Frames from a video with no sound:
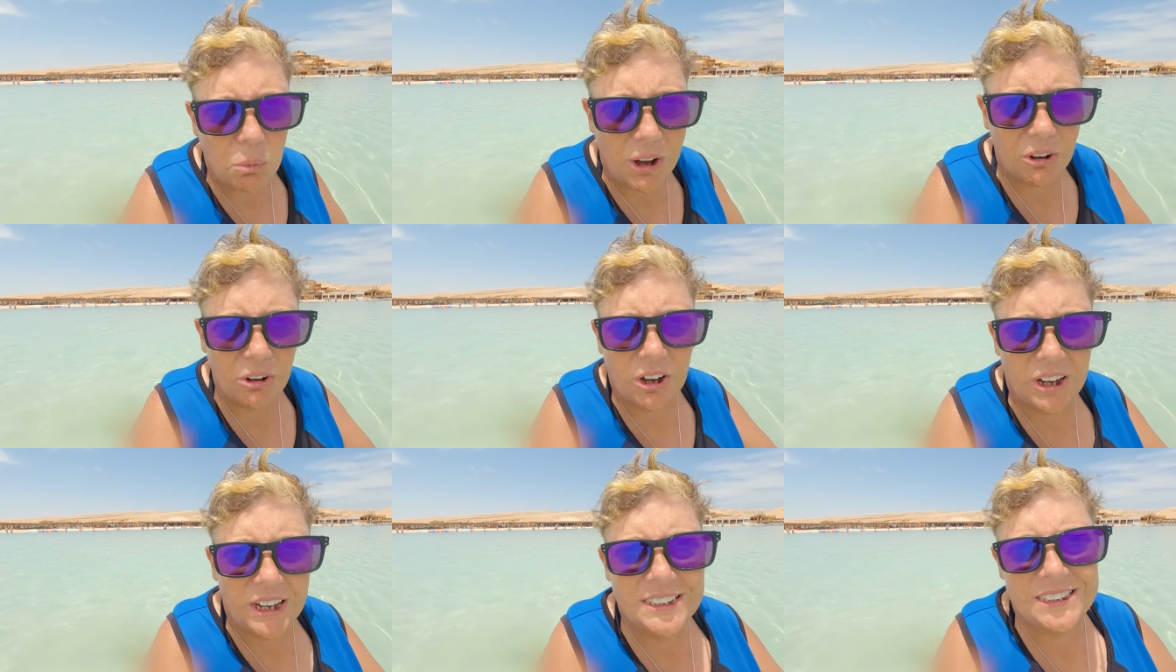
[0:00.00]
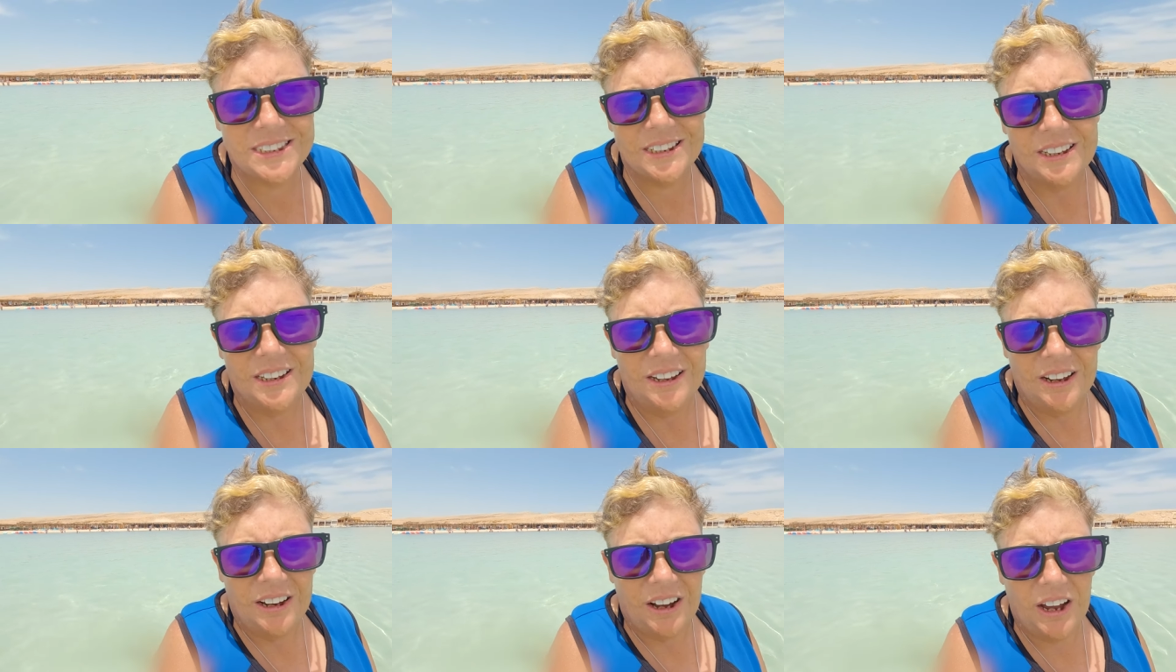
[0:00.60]
Well guys,
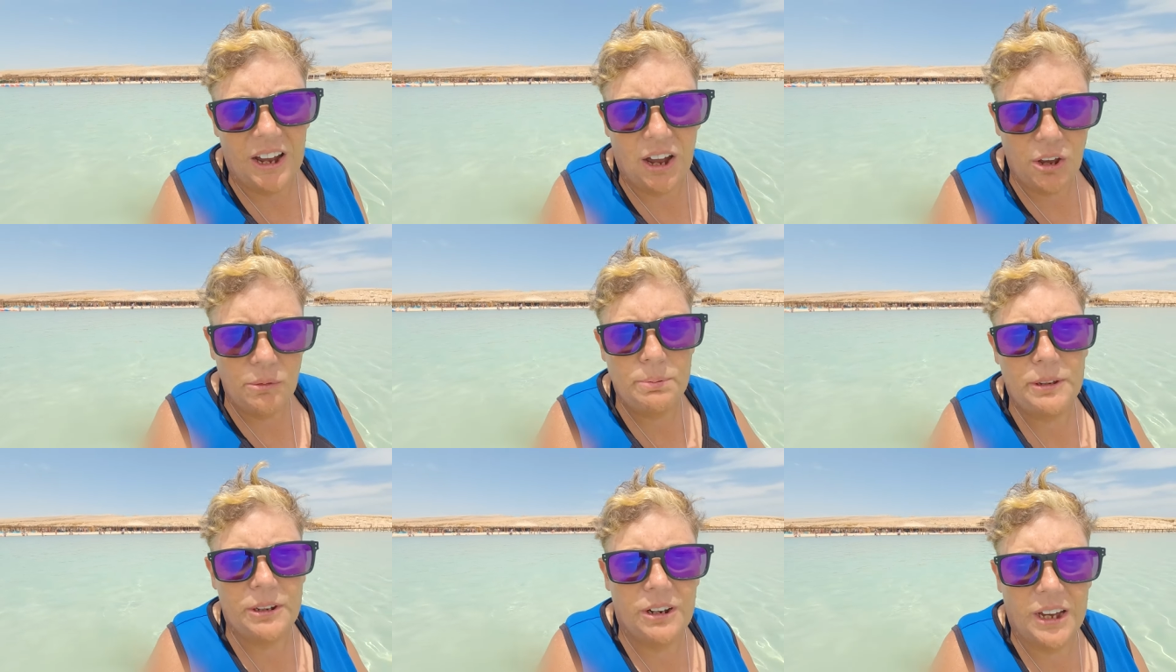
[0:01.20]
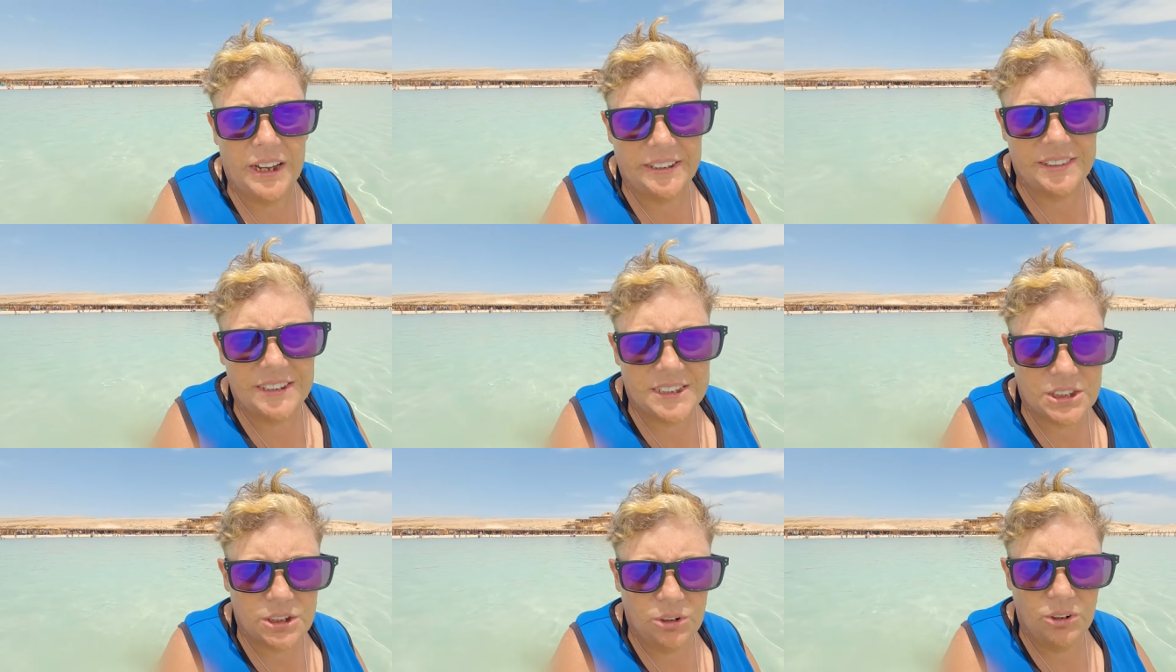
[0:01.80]
I hope you like
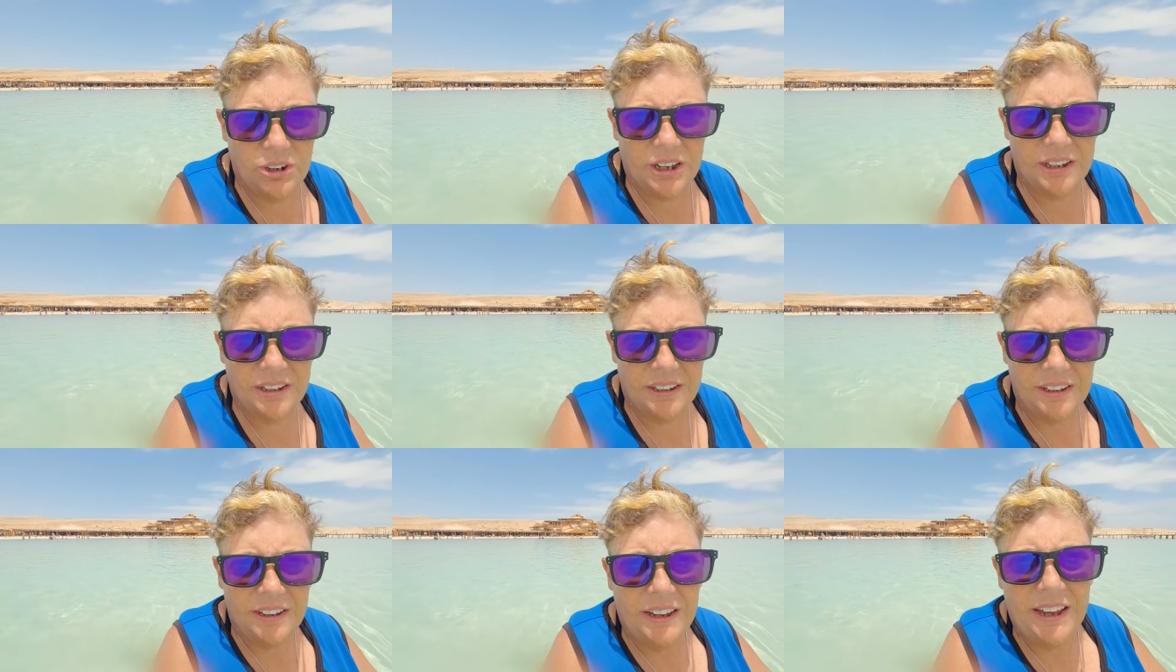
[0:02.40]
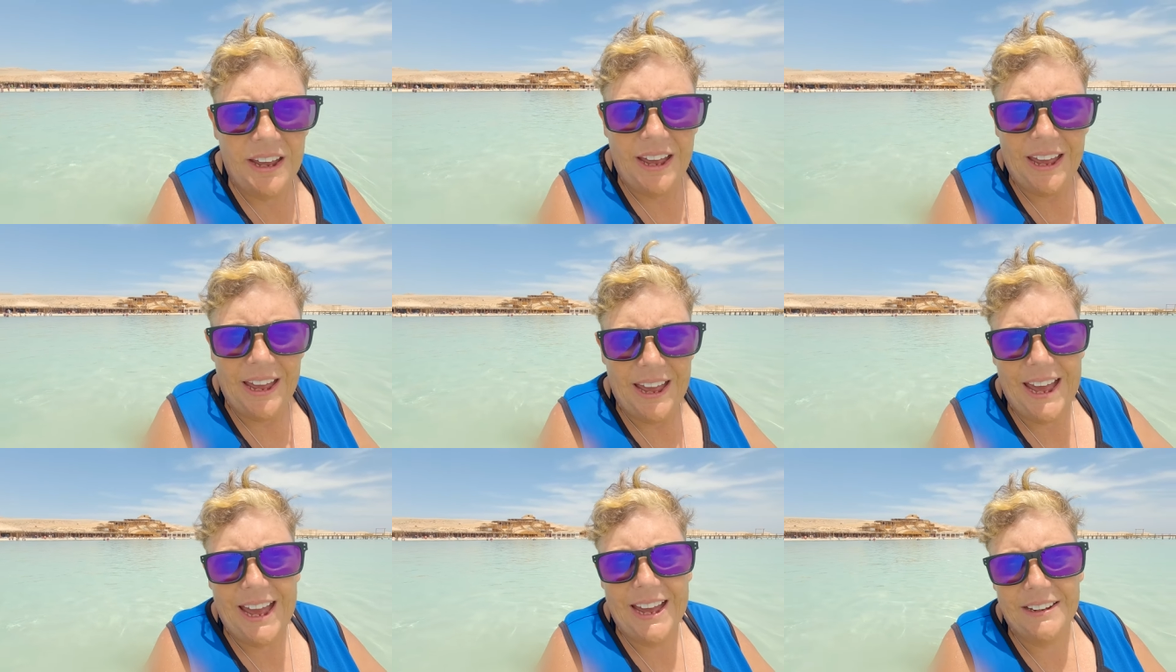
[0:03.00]
this look
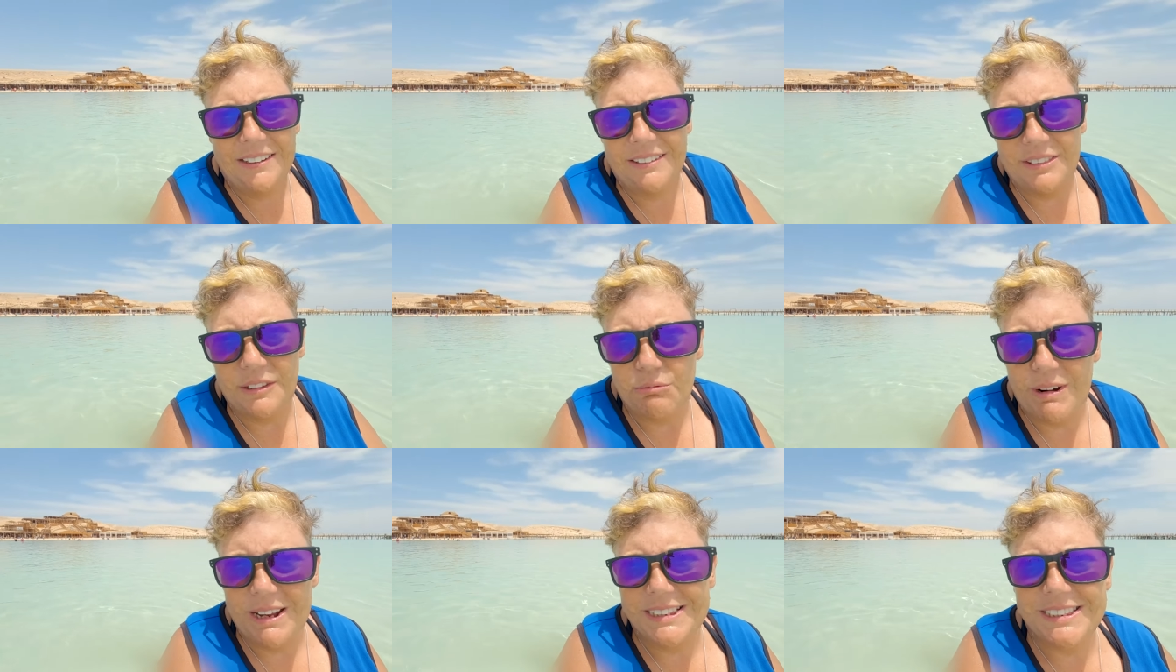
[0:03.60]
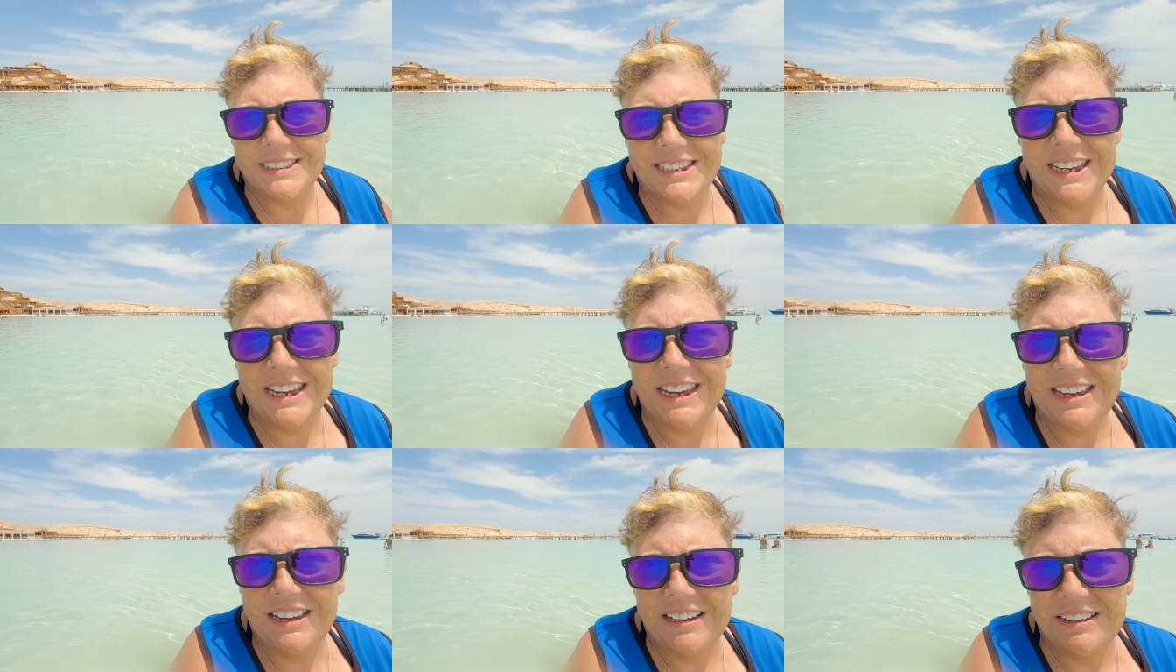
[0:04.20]
at the Red
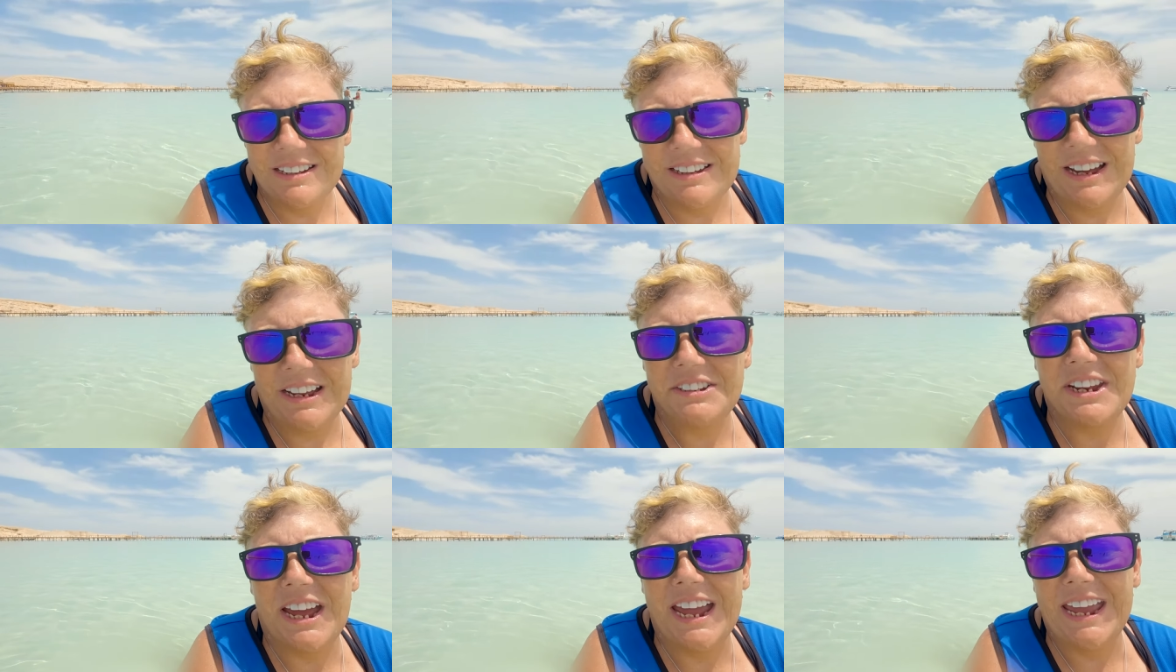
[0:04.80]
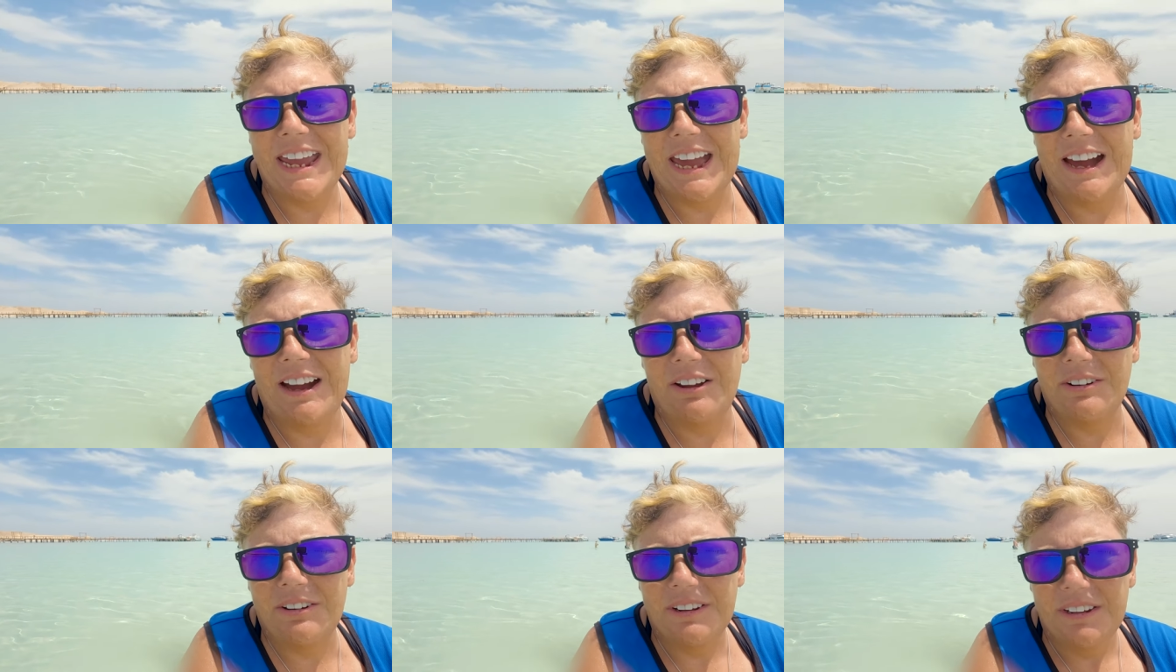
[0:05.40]
Sea, a day
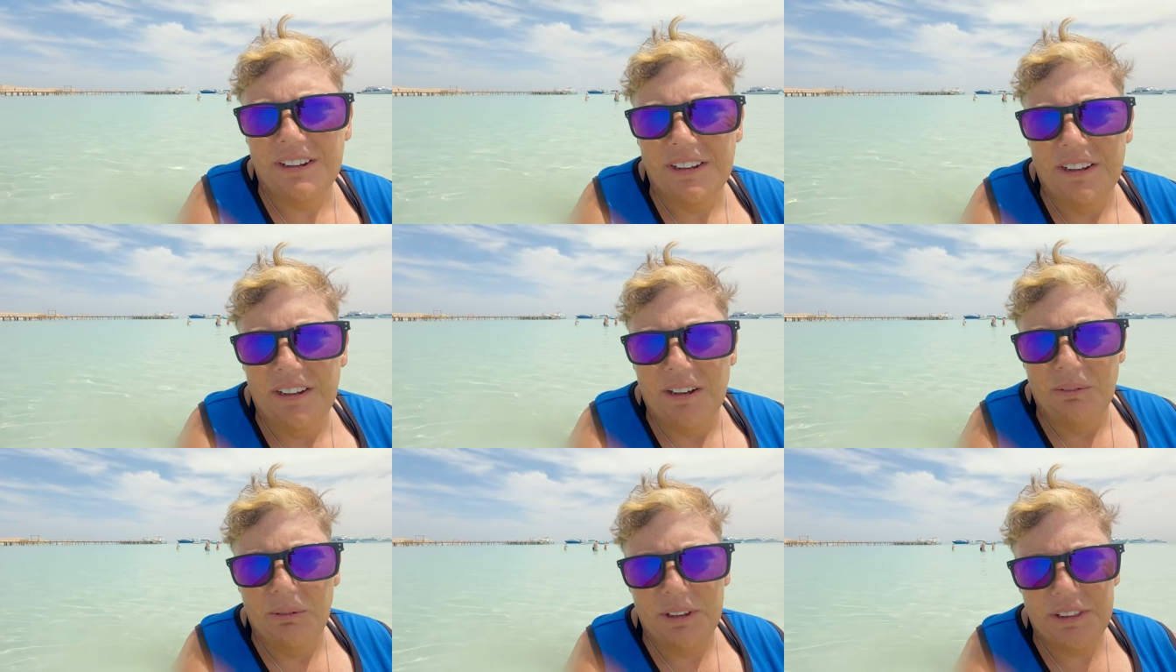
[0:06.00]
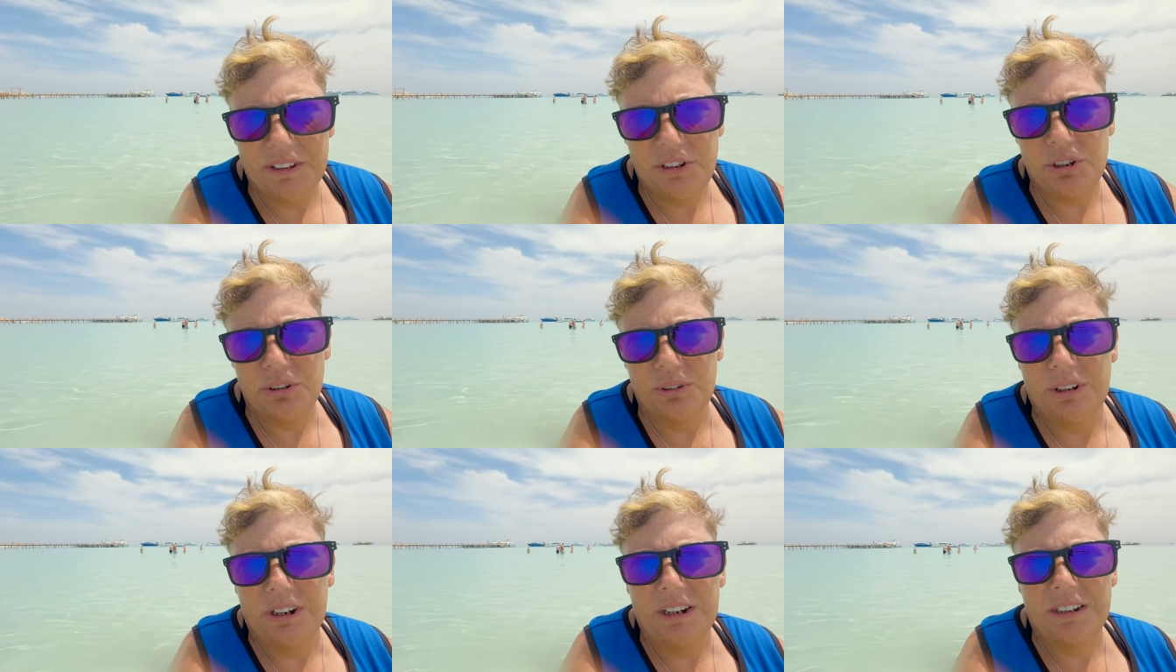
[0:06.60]
out with a
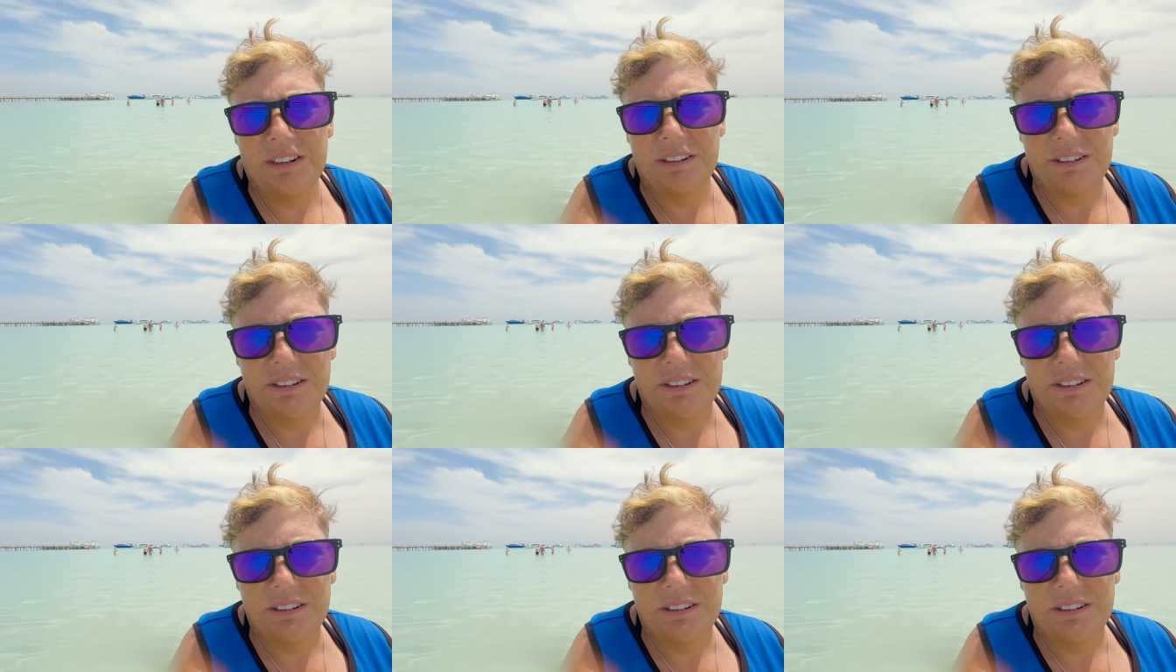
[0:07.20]
tour.